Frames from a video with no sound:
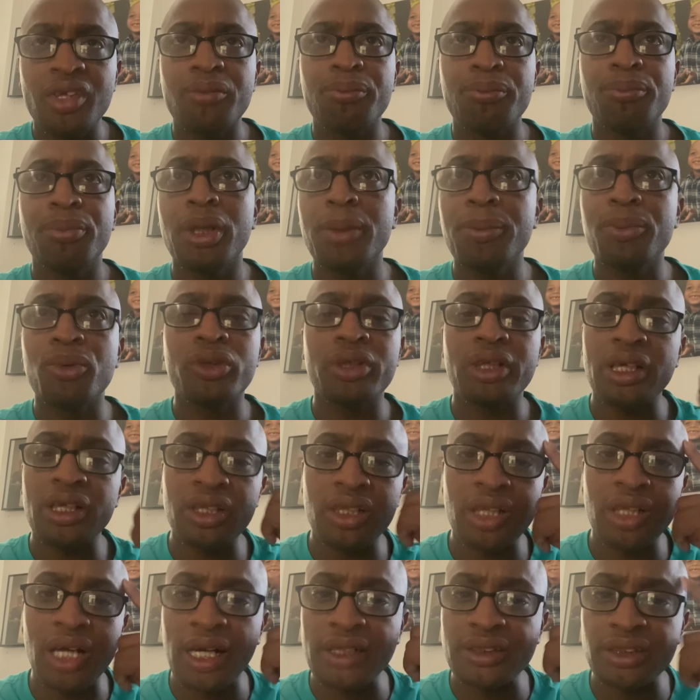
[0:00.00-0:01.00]
People and their
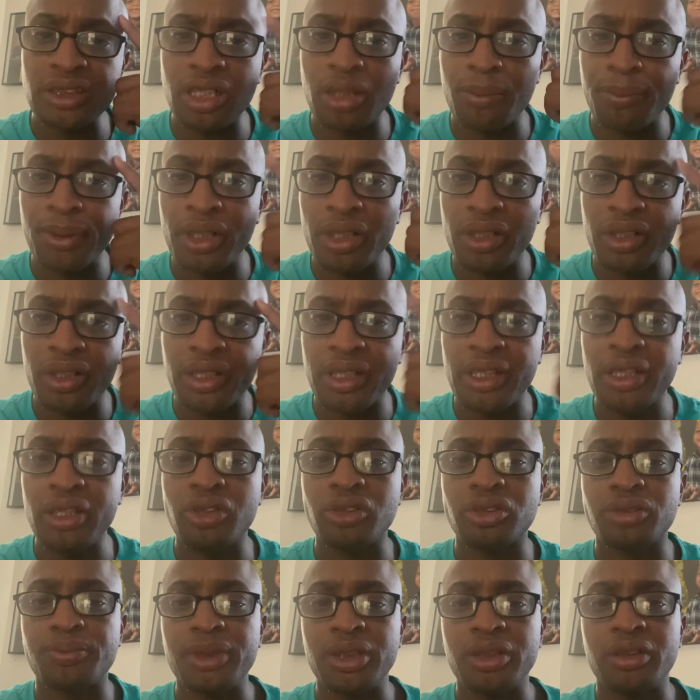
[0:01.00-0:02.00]
logic up here
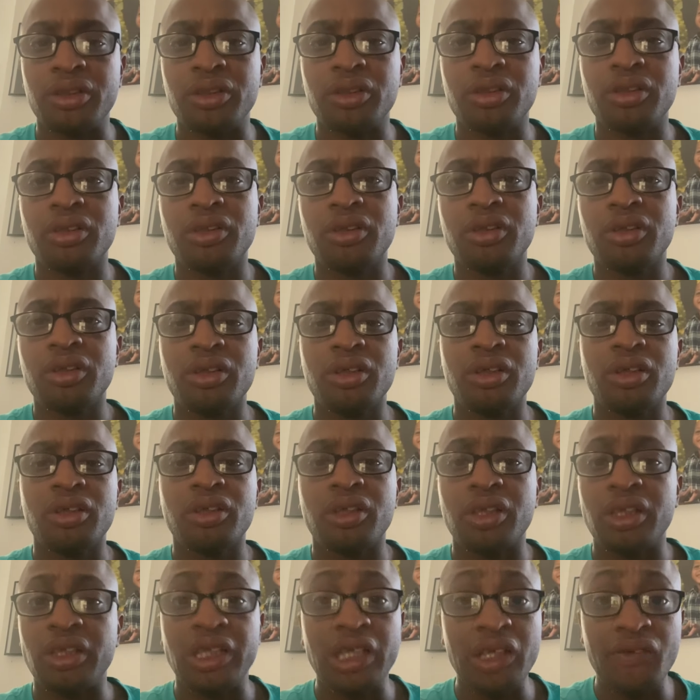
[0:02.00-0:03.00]
kills me. The
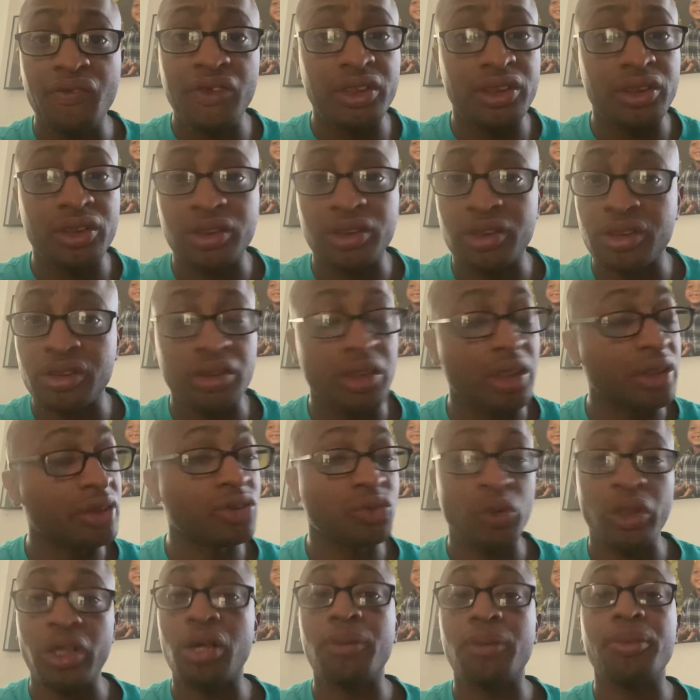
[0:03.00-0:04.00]
defense is, is
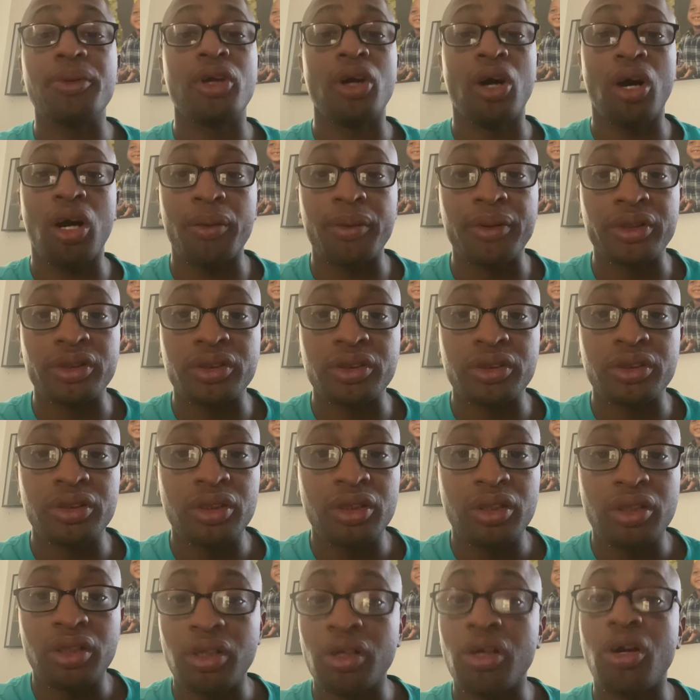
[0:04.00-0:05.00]
straight up garbage.
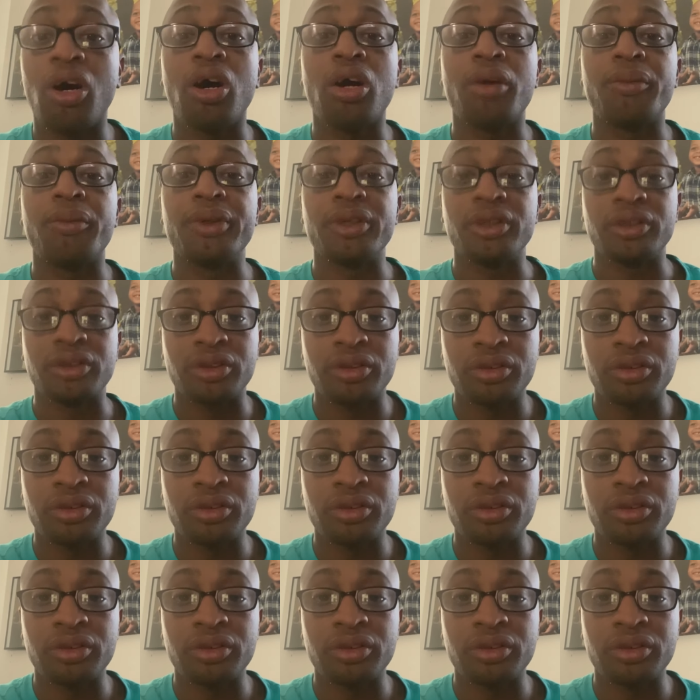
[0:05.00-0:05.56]
Garbage.